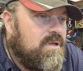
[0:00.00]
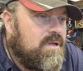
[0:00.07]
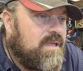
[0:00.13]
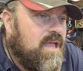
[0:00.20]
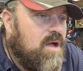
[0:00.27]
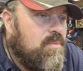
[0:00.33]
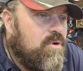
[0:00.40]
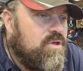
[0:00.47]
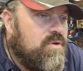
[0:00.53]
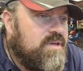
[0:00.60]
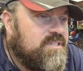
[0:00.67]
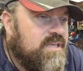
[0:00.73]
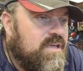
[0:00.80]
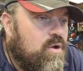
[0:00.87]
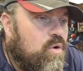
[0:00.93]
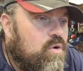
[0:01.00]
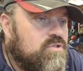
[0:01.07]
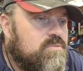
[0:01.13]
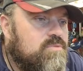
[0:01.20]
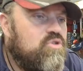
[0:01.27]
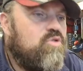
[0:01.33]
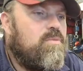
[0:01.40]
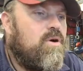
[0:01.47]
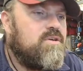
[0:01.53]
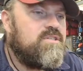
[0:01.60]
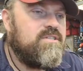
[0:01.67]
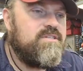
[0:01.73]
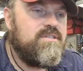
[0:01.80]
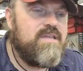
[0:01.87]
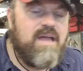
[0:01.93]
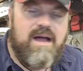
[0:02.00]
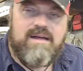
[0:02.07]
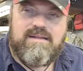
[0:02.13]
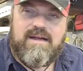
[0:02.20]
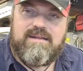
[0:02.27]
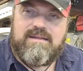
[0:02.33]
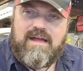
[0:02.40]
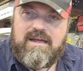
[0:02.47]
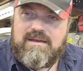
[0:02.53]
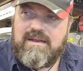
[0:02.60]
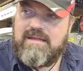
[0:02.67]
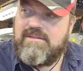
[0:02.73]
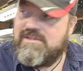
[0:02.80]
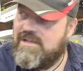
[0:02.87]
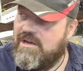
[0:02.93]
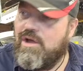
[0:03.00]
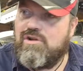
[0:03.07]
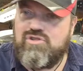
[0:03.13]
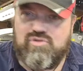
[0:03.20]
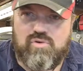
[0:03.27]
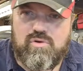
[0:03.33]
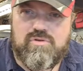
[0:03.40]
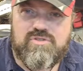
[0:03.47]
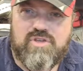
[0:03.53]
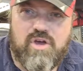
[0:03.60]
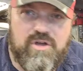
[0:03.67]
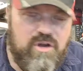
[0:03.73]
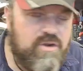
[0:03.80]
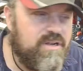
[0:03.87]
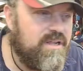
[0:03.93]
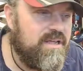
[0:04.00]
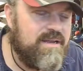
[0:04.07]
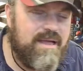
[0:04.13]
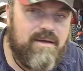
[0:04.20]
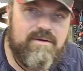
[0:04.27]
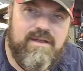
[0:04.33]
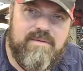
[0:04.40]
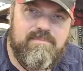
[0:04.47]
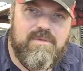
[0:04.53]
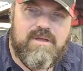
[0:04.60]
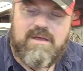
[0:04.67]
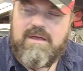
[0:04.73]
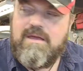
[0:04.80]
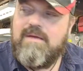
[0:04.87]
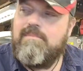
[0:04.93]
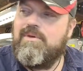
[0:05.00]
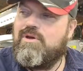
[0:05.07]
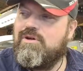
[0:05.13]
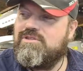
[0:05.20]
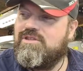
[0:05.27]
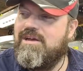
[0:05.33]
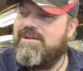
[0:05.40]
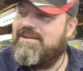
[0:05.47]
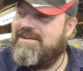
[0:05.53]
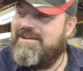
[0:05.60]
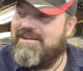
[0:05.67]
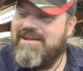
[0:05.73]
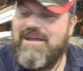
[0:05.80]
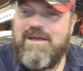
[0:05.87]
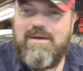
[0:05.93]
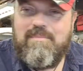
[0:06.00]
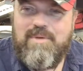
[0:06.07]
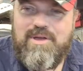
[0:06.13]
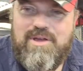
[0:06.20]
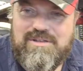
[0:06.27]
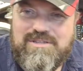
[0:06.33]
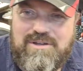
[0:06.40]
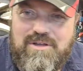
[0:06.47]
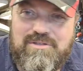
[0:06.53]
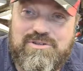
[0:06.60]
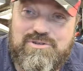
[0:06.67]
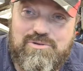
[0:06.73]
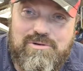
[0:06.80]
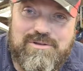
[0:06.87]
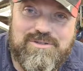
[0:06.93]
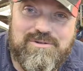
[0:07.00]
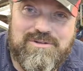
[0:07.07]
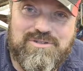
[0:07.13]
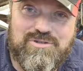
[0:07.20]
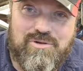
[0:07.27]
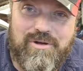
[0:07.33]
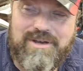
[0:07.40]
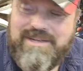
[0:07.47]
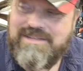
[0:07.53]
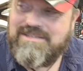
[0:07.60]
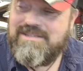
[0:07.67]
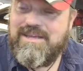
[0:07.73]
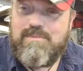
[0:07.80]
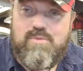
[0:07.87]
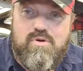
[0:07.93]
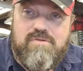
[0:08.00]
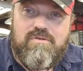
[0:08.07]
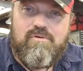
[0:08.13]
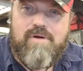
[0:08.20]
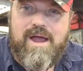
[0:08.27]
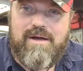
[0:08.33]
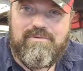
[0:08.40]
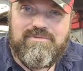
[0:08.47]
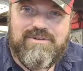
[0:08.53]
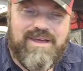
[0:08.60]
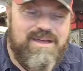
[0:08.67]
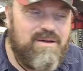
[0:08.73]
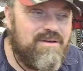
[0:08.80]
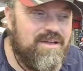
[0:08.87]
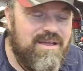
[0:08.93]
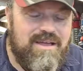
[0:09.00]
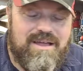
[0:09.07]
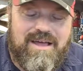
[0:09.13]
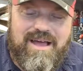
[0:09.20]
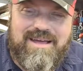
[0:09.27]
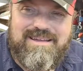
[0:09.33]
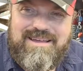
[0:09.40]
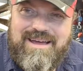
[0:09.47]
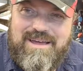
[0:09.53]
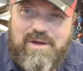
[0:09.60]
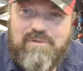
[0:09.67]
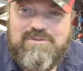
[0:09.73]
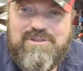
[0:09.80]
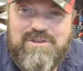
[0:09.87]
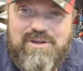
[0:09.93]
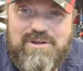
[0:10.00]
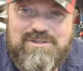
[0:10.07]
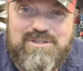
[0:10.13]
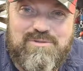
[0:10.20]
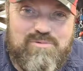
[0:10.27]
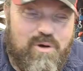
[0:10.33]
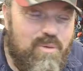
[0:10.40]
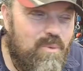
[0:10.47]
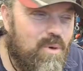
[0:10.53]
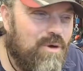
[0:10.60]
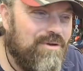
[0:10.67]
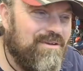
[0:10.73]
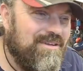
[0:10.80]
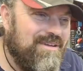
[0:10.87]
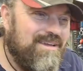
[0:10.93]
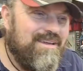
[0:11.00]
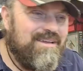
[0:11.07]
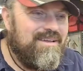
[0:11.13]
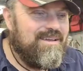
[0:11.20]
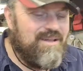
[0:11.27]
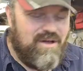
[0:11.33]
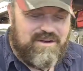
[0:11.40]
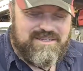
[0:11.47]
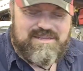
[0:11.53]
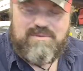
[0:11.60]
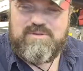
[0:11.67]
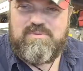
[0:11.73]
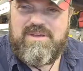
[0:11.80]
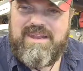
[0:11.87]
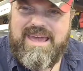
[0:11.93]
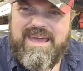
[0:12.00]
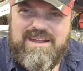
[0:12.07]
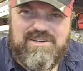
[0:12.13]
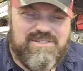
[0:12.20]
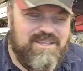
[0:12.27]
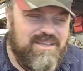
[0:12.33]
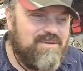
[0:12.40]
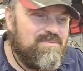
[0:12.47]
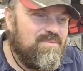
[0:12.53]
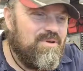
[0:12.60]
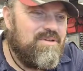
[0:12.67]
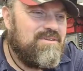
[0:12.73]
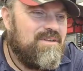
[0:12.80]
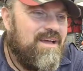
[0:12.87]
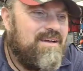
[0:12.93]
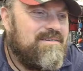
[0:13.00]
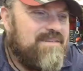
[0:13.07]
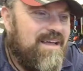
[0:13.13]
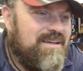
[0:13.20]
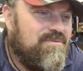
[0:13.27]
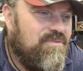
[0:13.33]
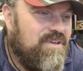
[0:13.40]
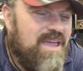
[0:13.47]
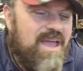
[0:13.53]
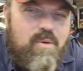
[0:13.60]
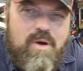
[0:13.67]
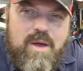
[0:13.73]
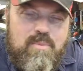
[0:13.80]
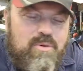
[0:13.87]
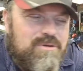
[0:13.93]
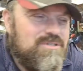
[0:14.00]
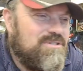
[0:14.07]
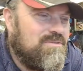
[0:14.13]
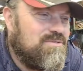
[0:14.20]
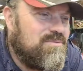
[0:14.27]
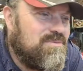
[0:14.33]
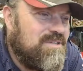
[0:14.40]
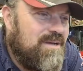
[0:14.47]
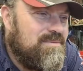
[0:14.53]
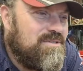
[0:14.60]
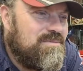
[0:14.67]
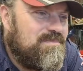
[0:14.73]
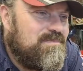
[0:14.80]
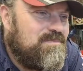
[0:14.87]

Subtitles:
Cowboy USA, awesome toolboxes. Yeah, I like. There's a lot of drawers going on in here now, and because a lot of the drawers are on trolleys and they move around, I often go to the wrong one. Honestly, it must be an age thing, but I forget where I put stuff sometimes.